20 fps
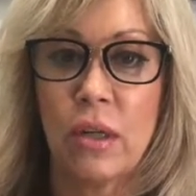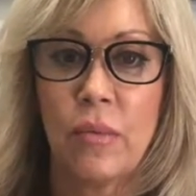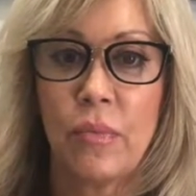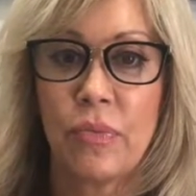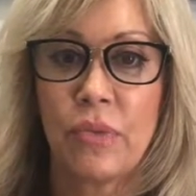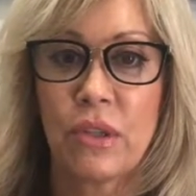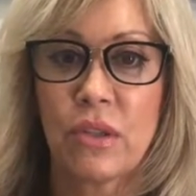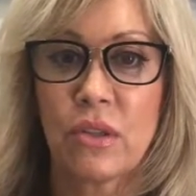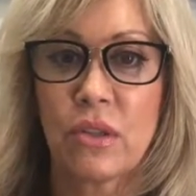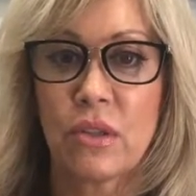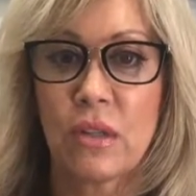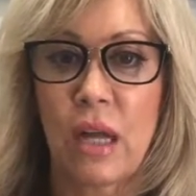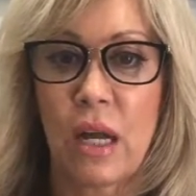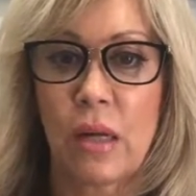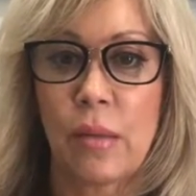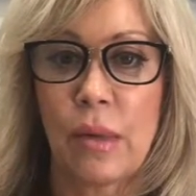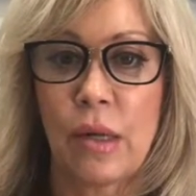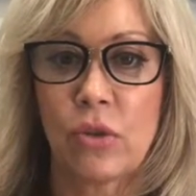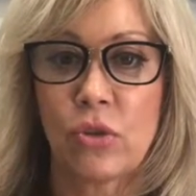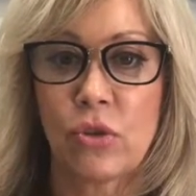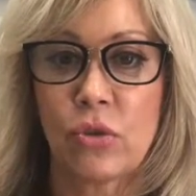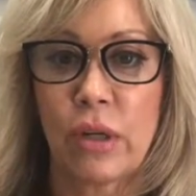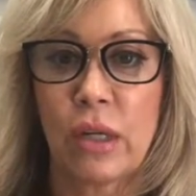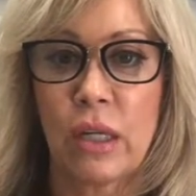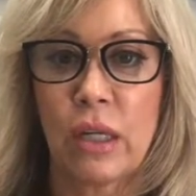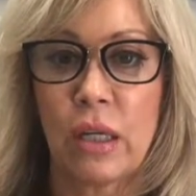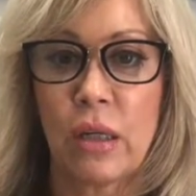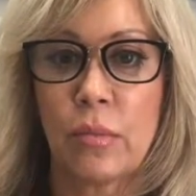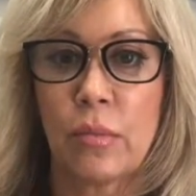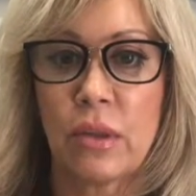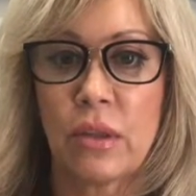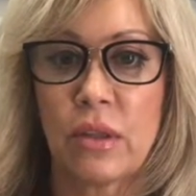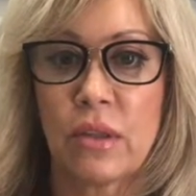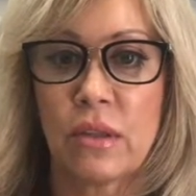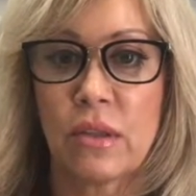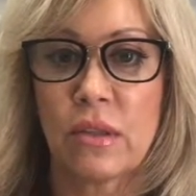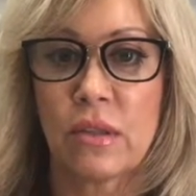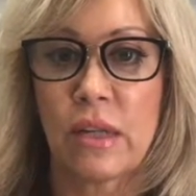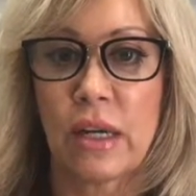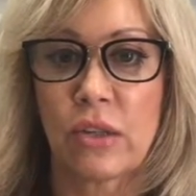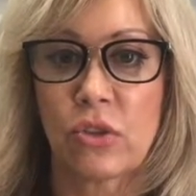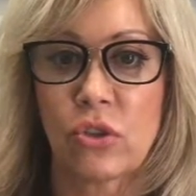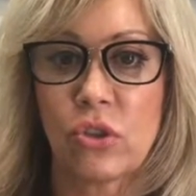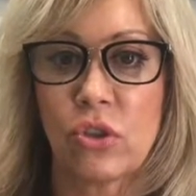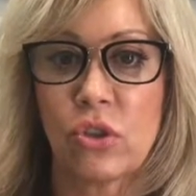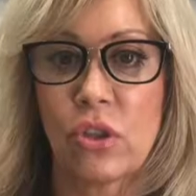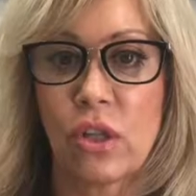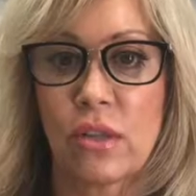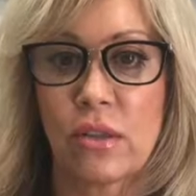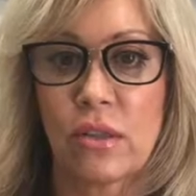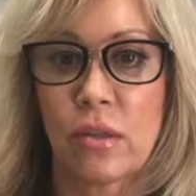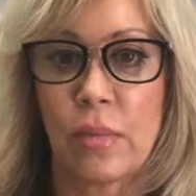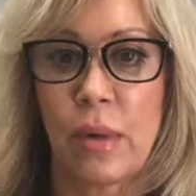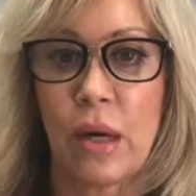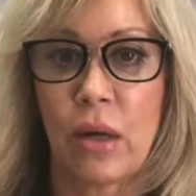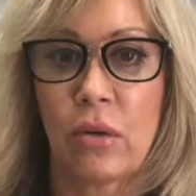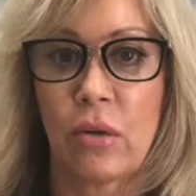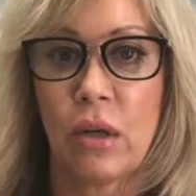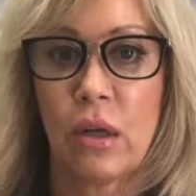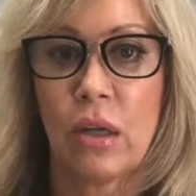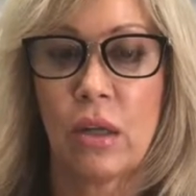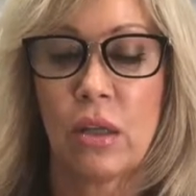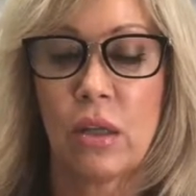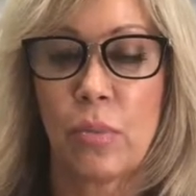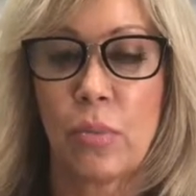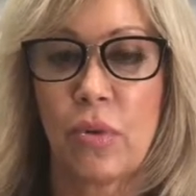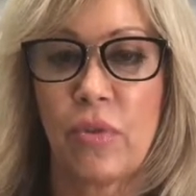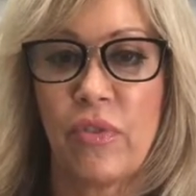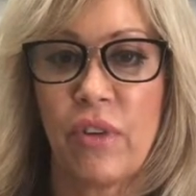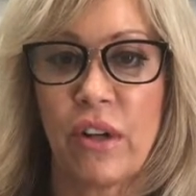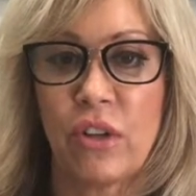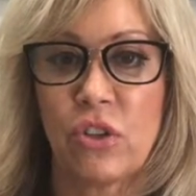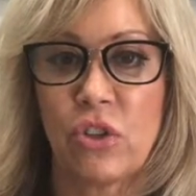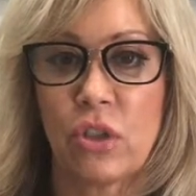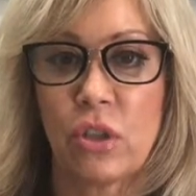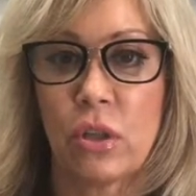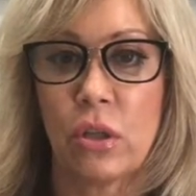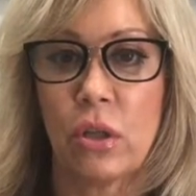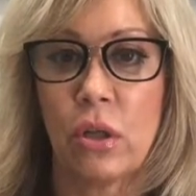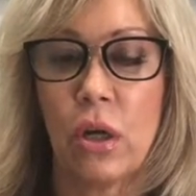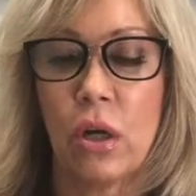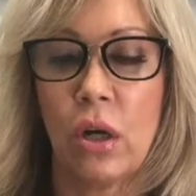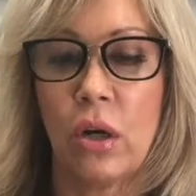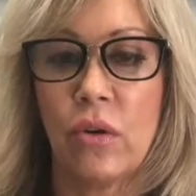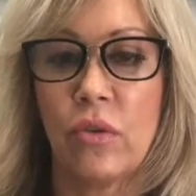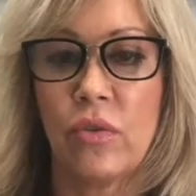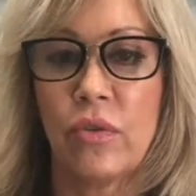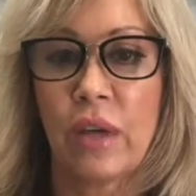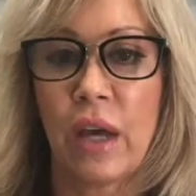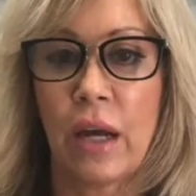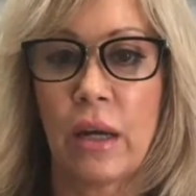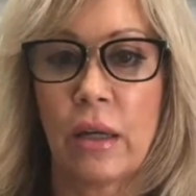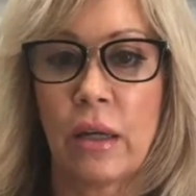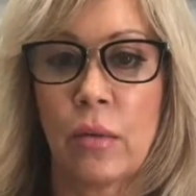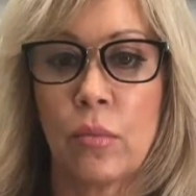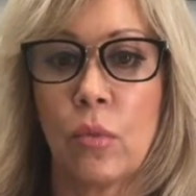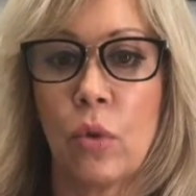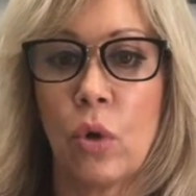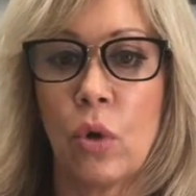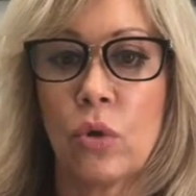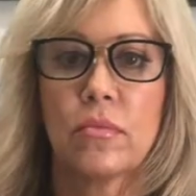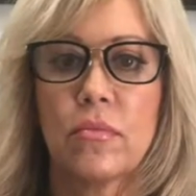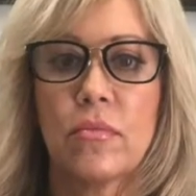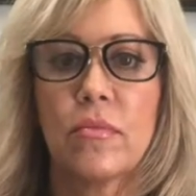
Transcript: This is not about treating, but this is actually just about the prevention of getting mold.